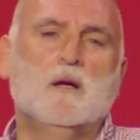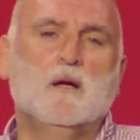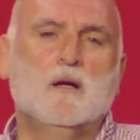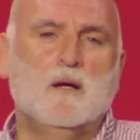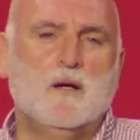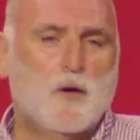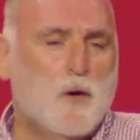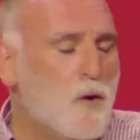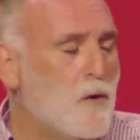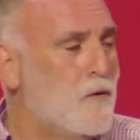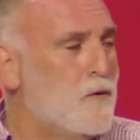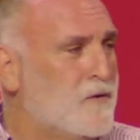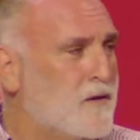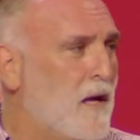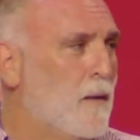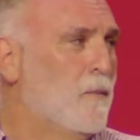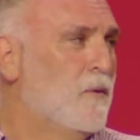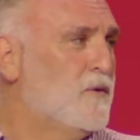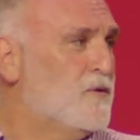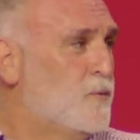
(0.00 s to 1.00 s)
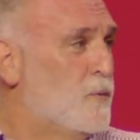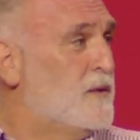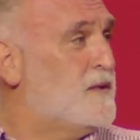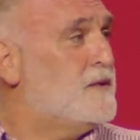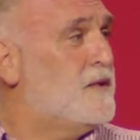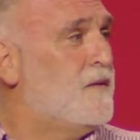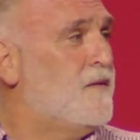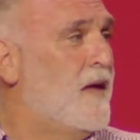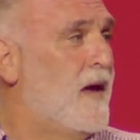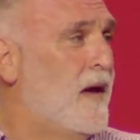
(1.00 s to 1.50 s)
longer tables wins
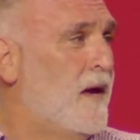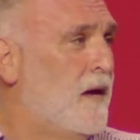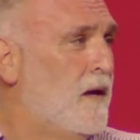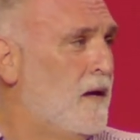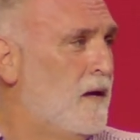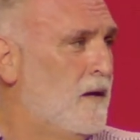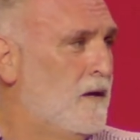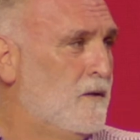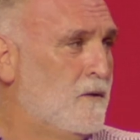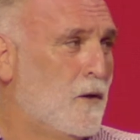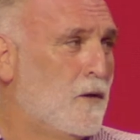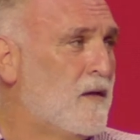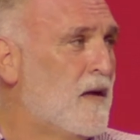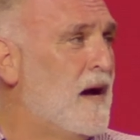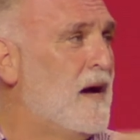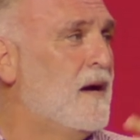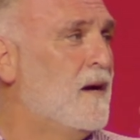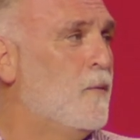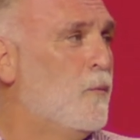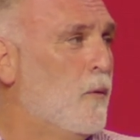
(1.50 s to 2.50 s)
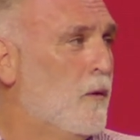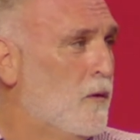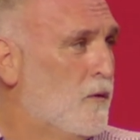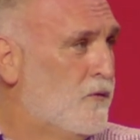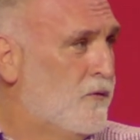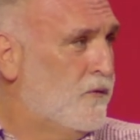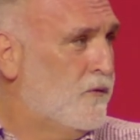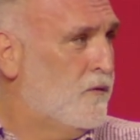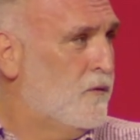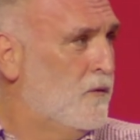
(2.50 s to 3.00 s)
the day, not higher
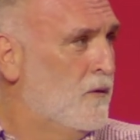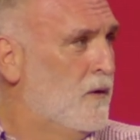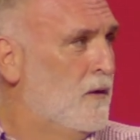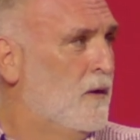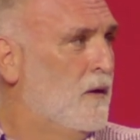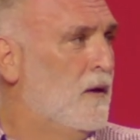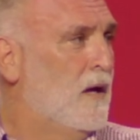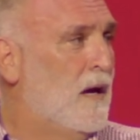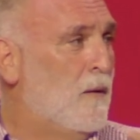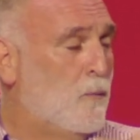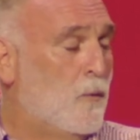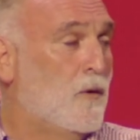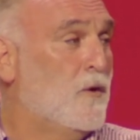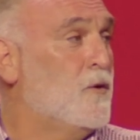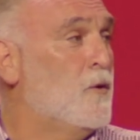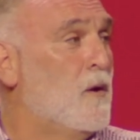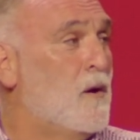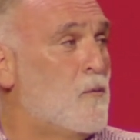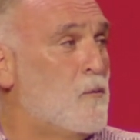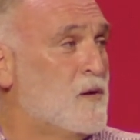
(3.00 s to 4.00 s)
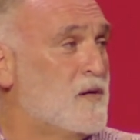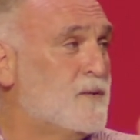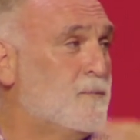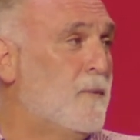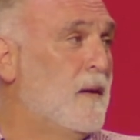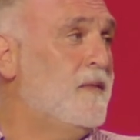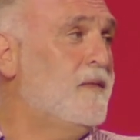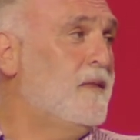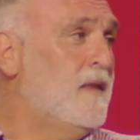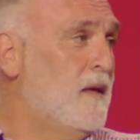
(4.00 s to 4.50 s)
walls. And where you are
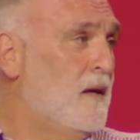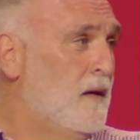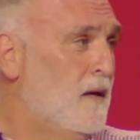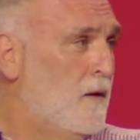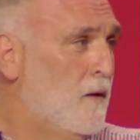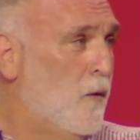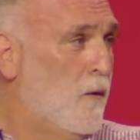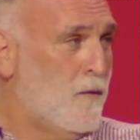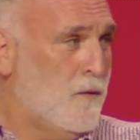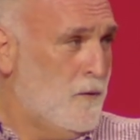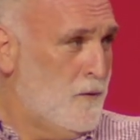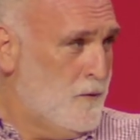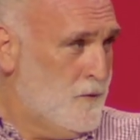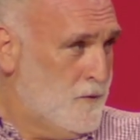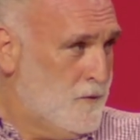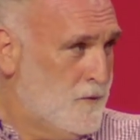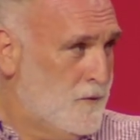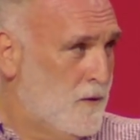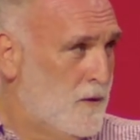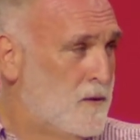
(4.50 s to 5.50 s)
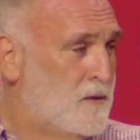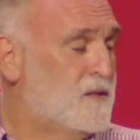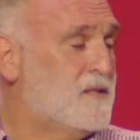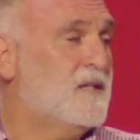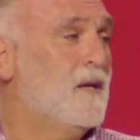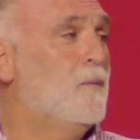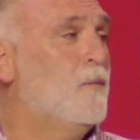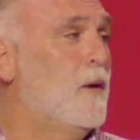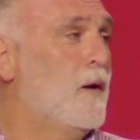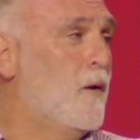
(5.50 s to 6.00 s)
respecting others in the
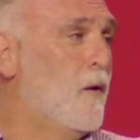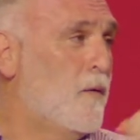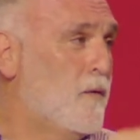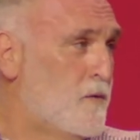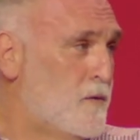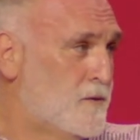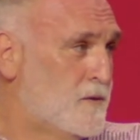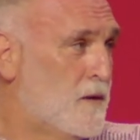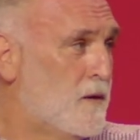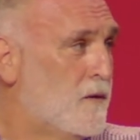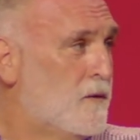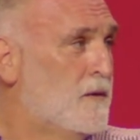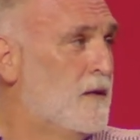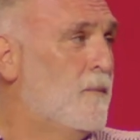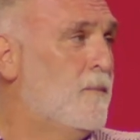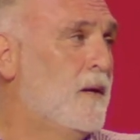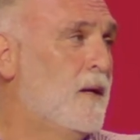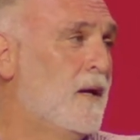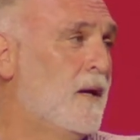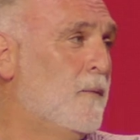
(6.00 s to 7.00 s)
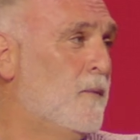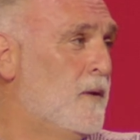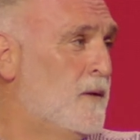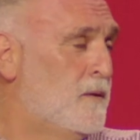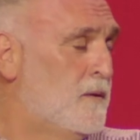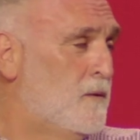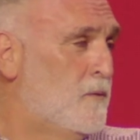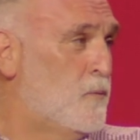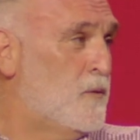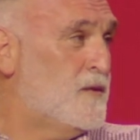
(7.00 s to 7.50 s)
same way others are going to be
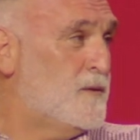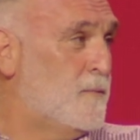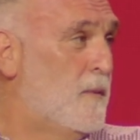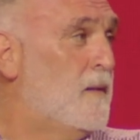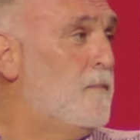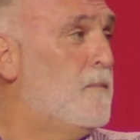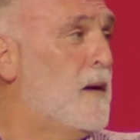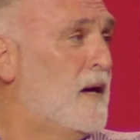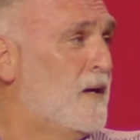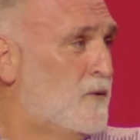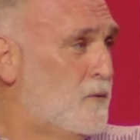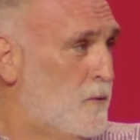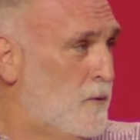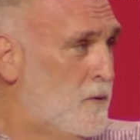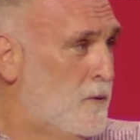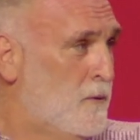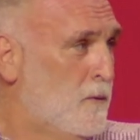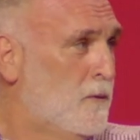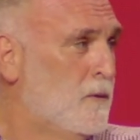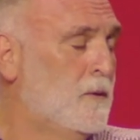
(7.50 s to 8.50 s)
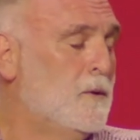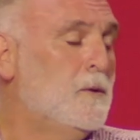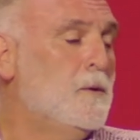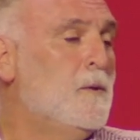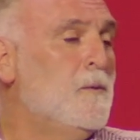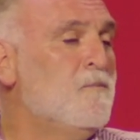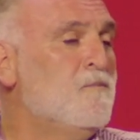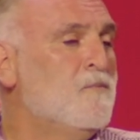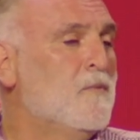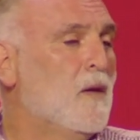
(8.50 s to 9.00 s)
giving respect back to you.
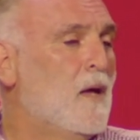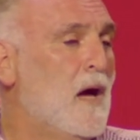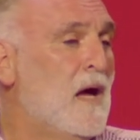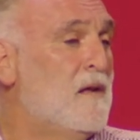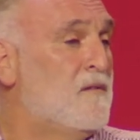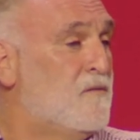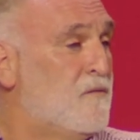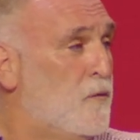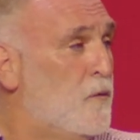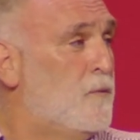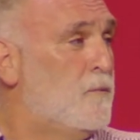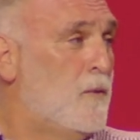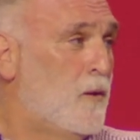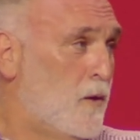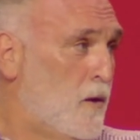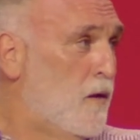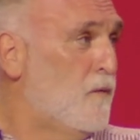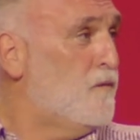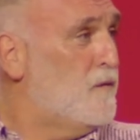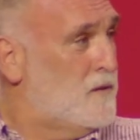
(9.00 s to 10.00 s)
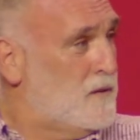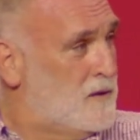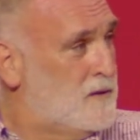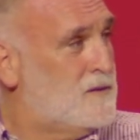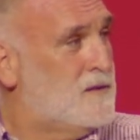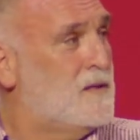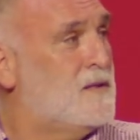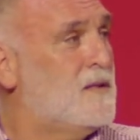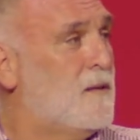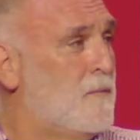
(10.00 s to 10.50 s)
And food very often is
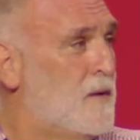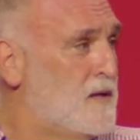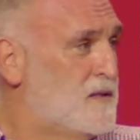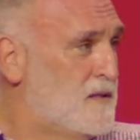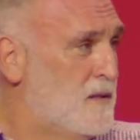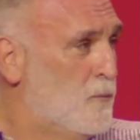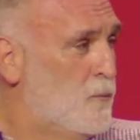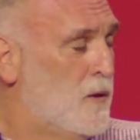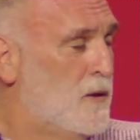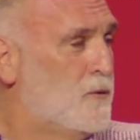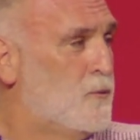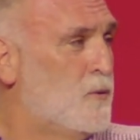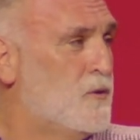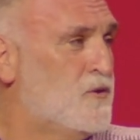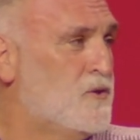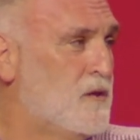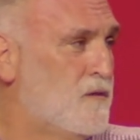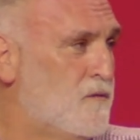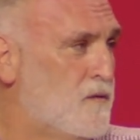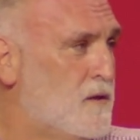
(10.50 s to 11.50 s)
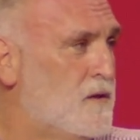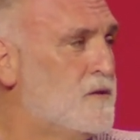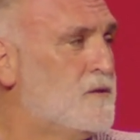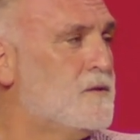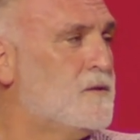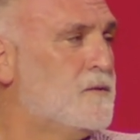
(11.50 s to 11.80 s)
this amazing way to achieve this.